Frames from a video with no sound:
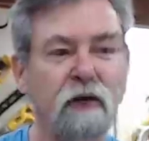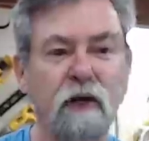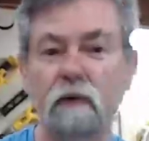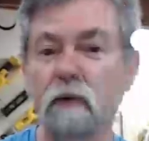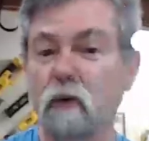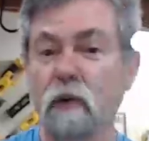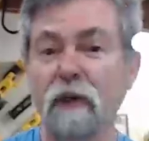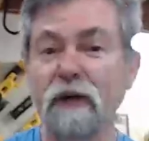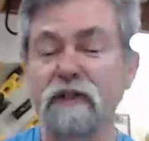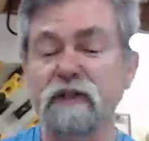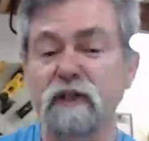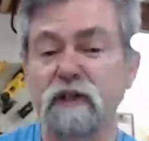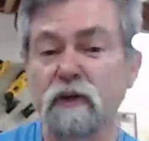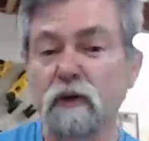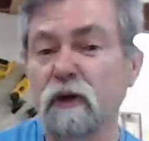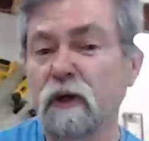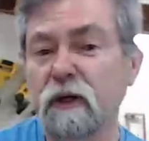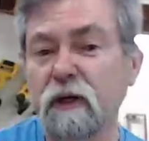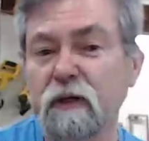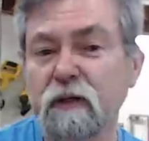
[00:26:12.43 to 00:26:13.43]
request to
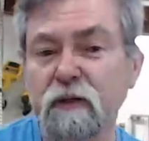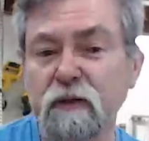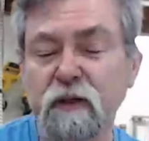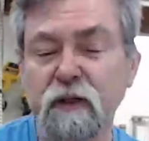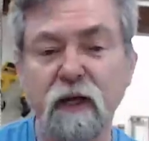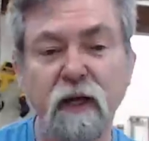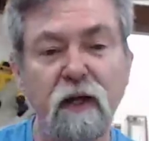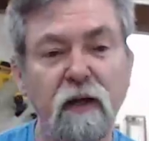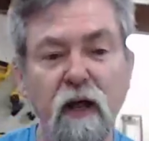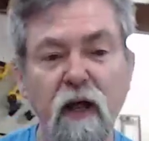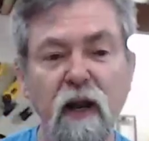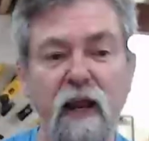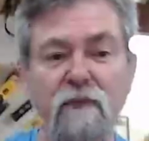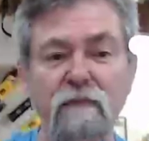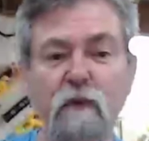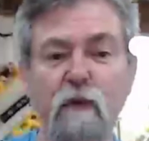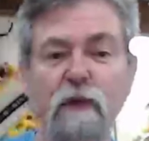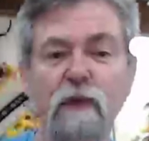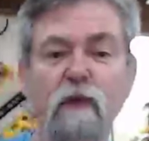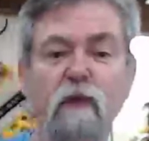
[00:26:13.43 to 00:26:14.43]
join, and I'll
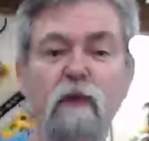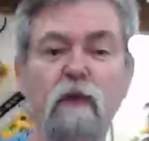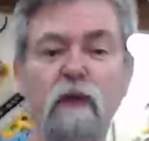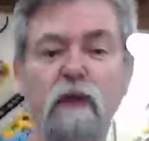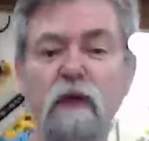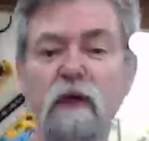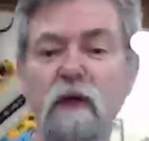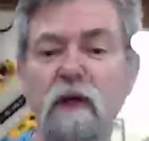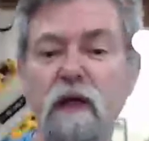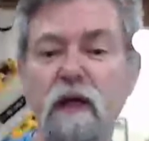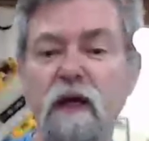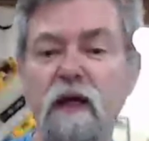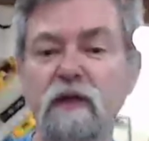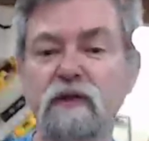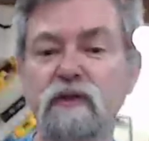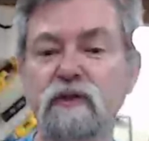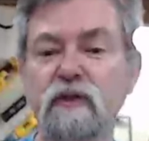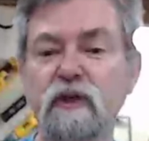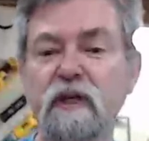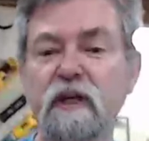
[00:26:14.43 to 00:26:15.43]
have a quick look
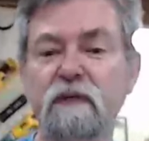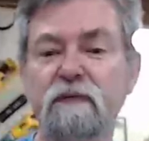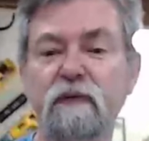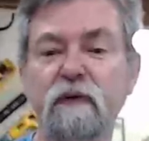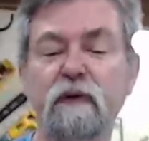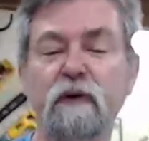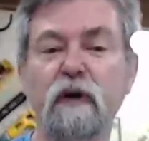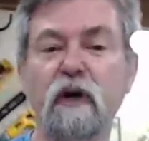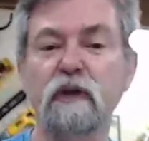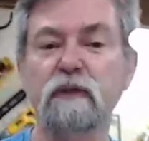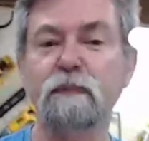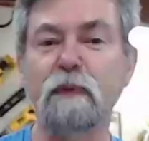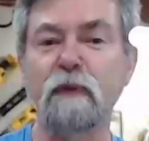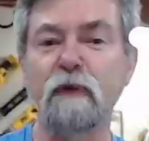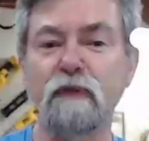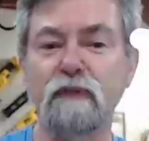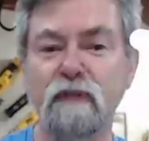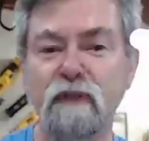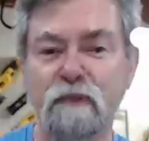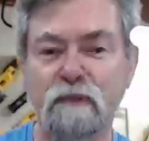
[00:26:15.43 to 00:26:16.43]
and see if you're a nice
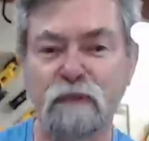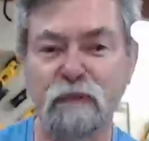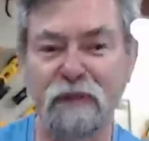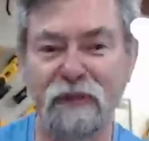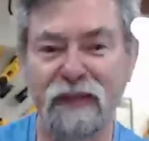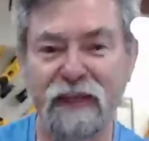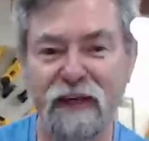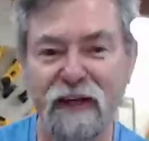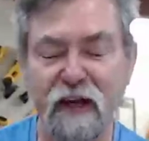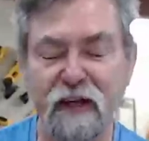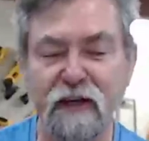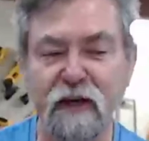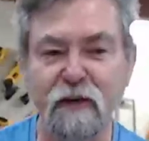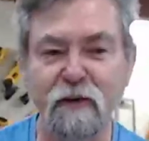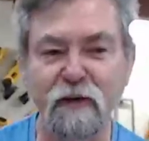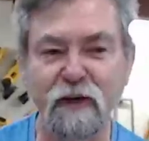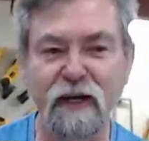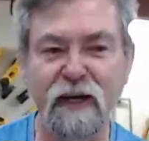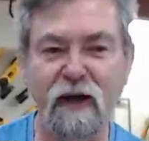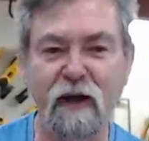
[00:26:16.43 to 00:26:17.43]
person. I
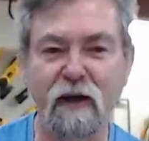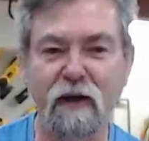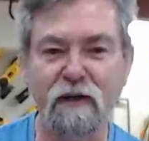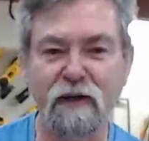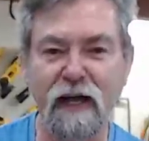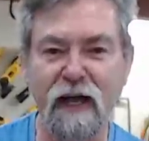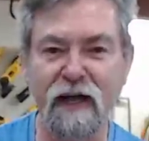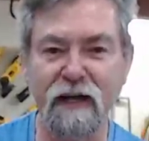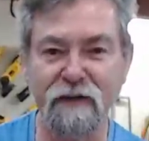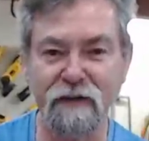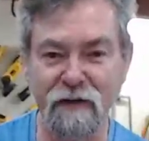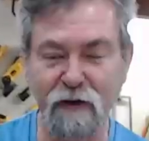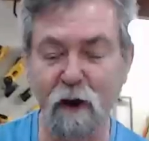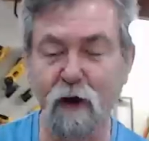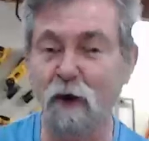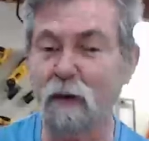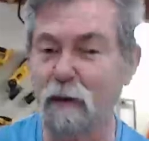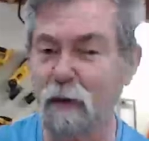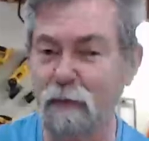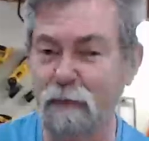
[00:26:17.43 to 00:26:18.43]
don't let
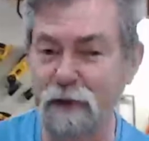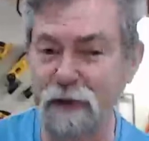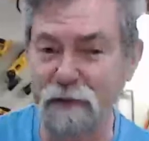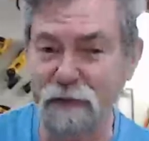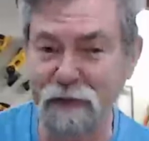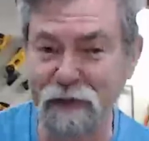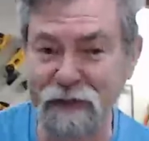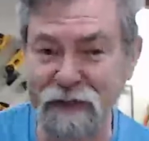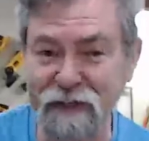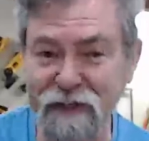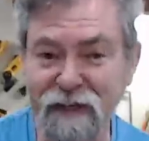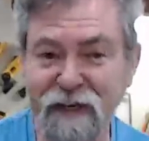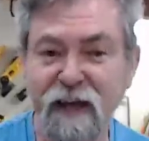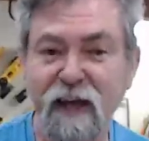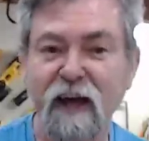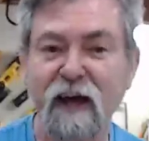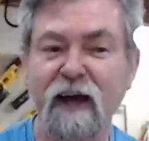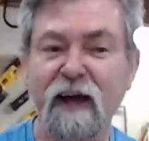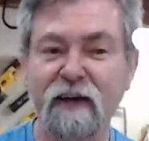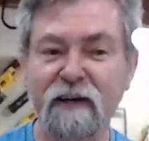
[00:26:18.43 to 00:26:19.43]
horrible people in.
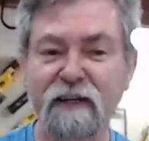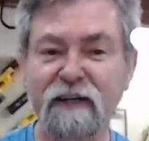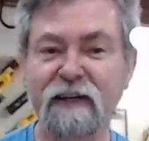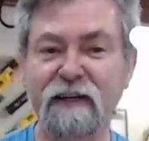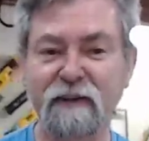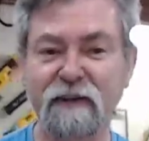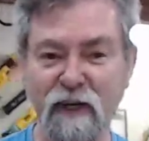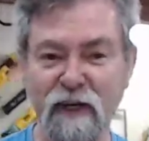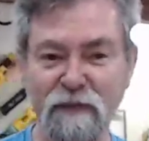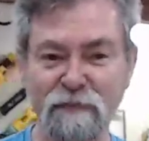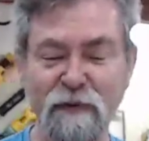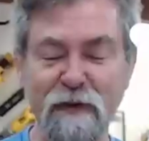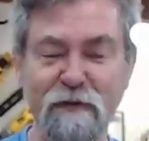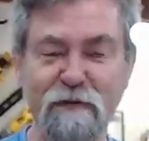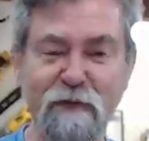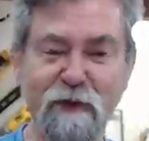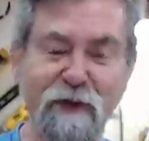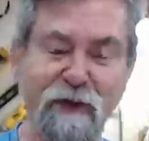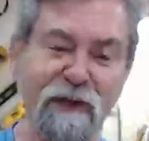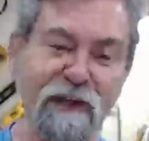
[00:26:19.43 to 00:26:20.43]
I only let nice
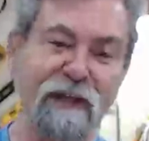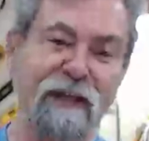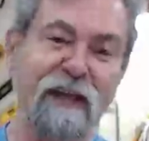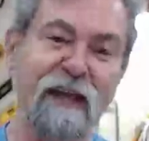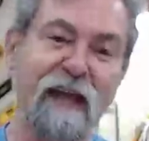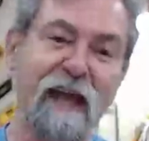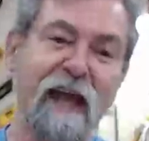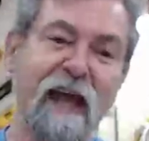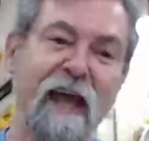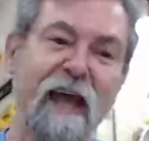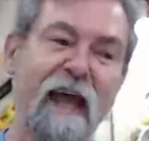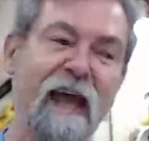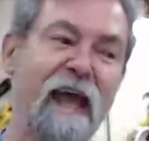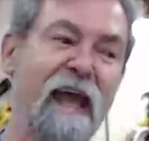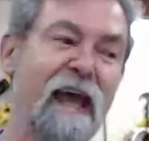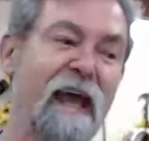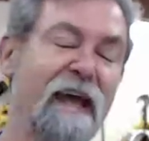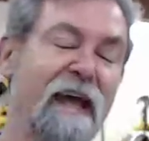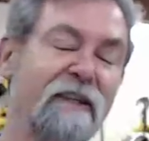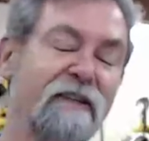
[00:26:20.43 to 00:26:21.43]
people in.
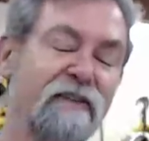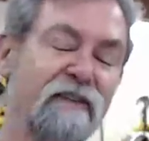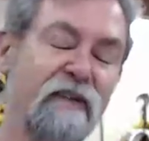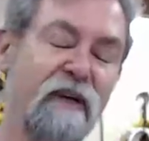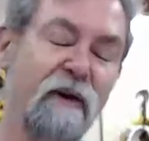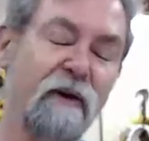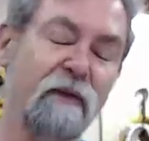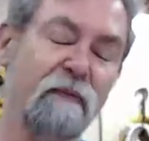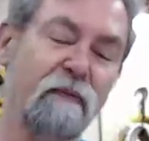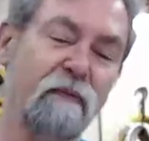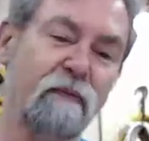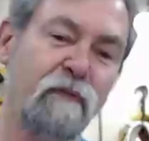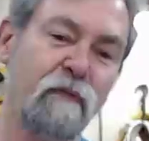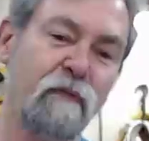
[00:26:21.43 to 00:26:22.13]
And so